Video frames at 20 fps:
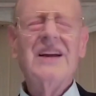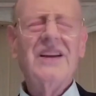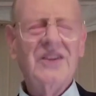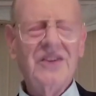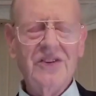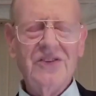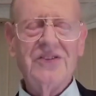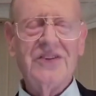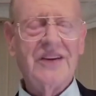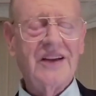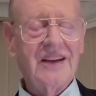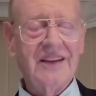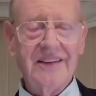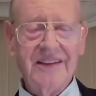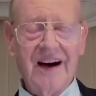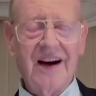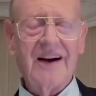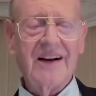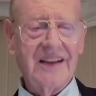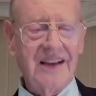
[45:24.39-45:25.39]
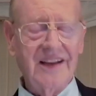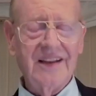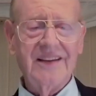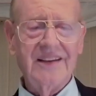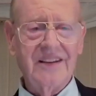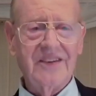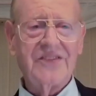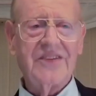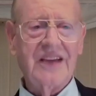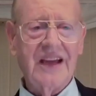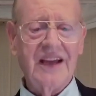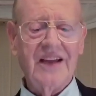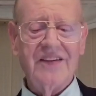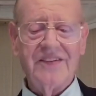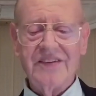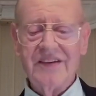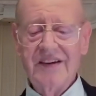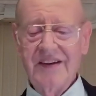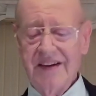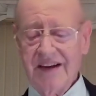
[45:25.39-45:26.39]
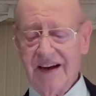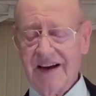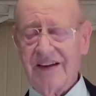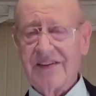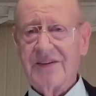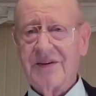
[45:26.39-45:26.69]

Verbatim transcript: using a donkey in this case uh,